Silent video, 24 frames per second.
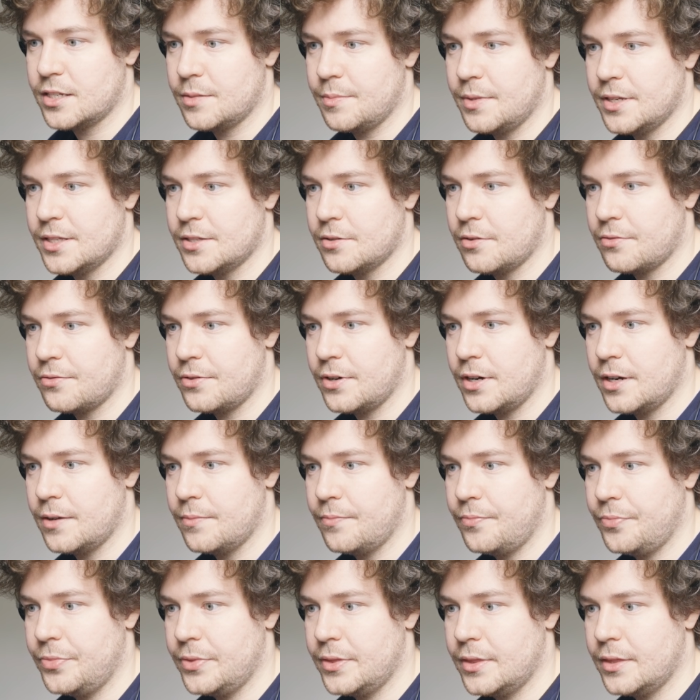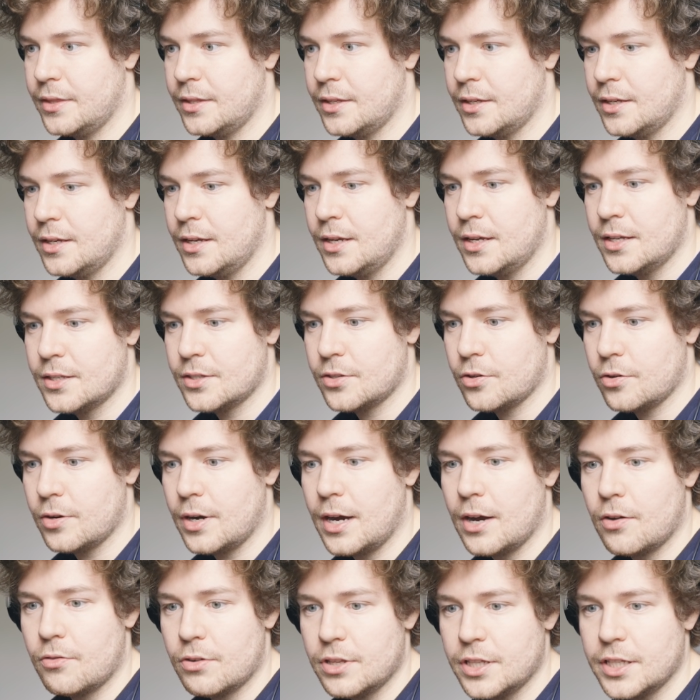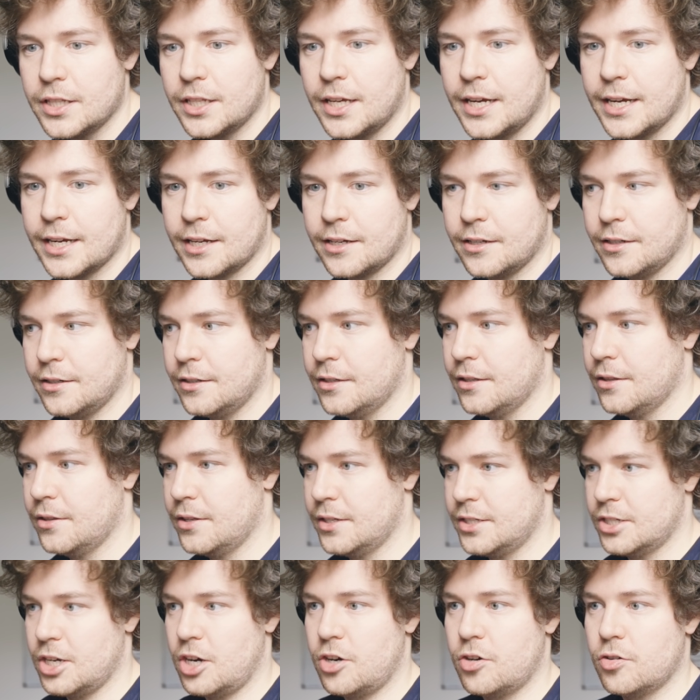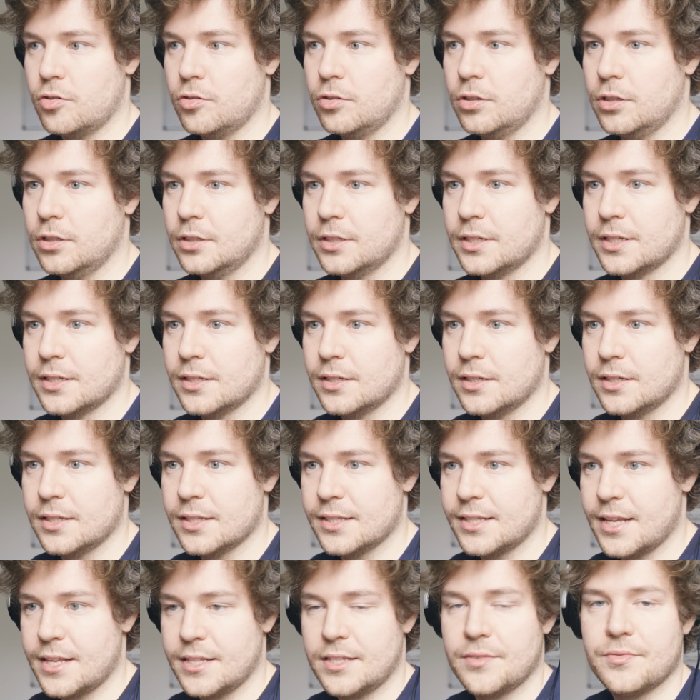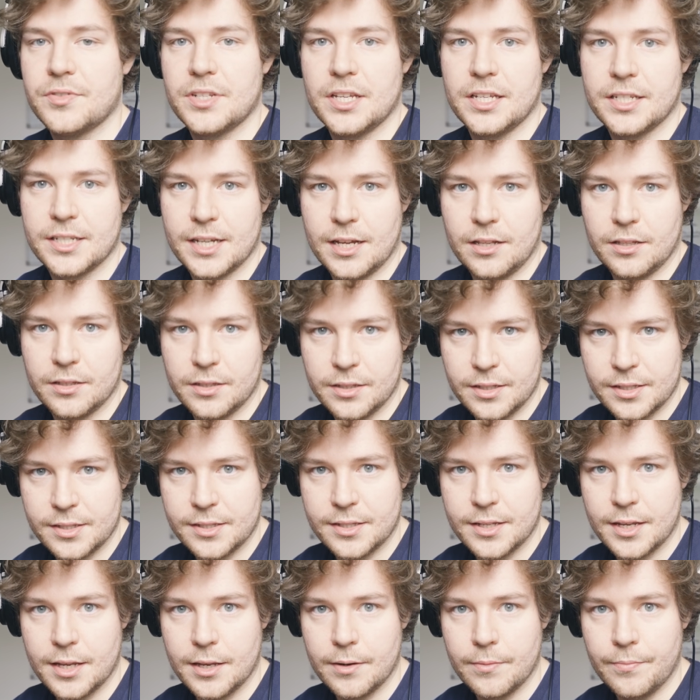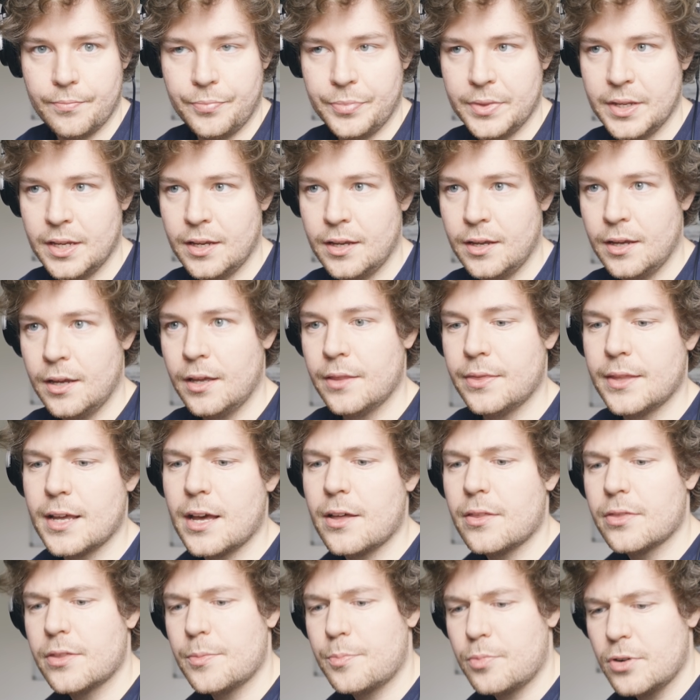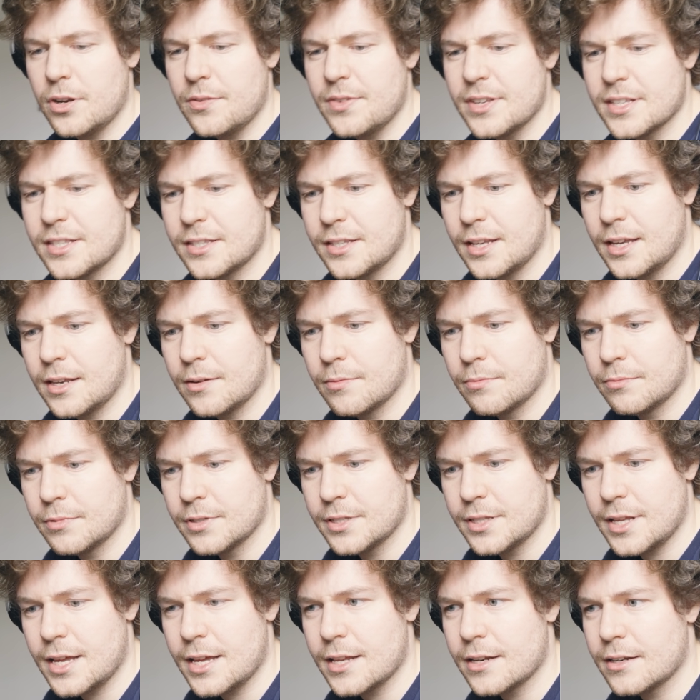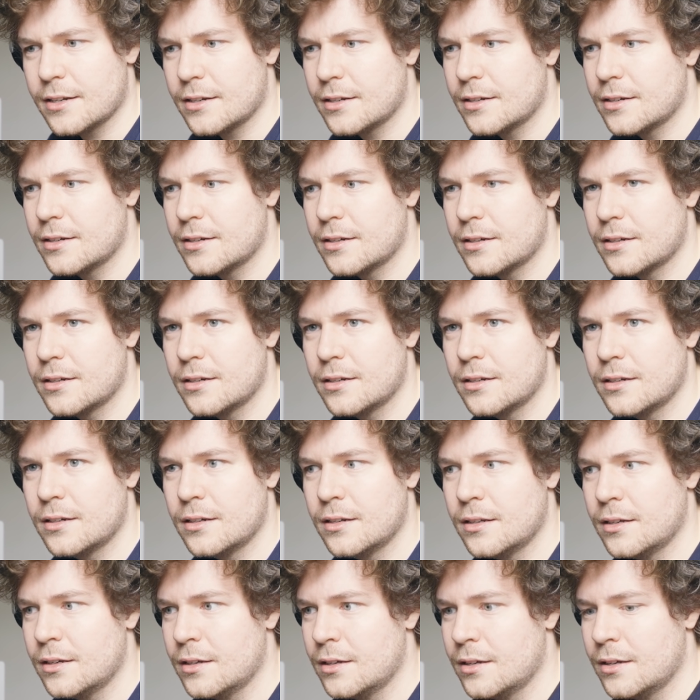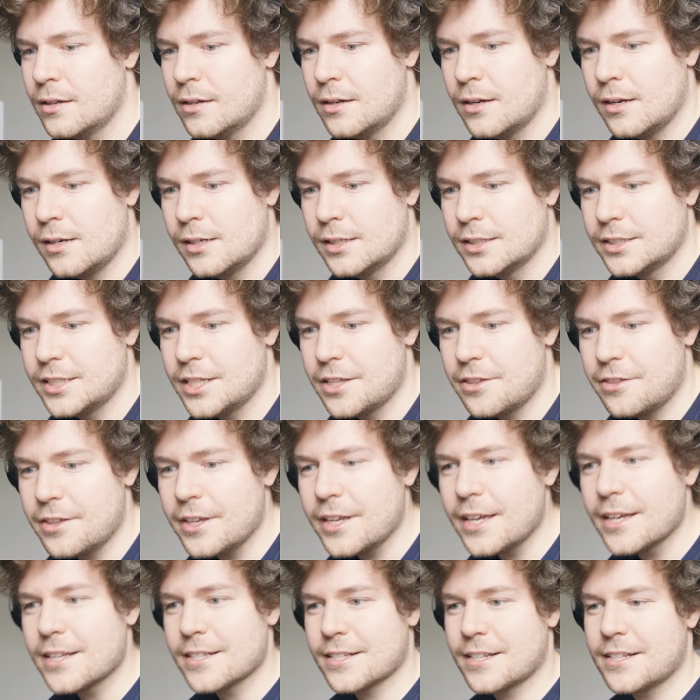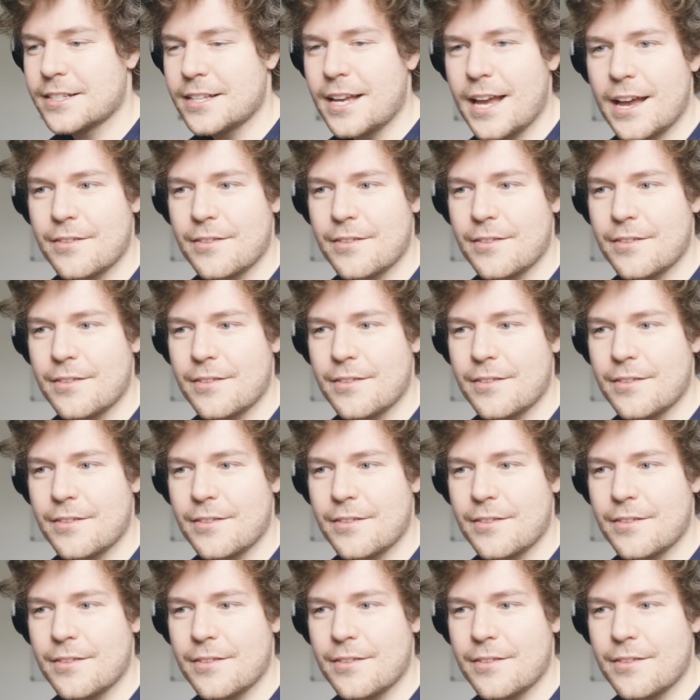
to me so far. So I really like the general sense of detail in this scene. Now, the previous scene, was that... So the thing is, because I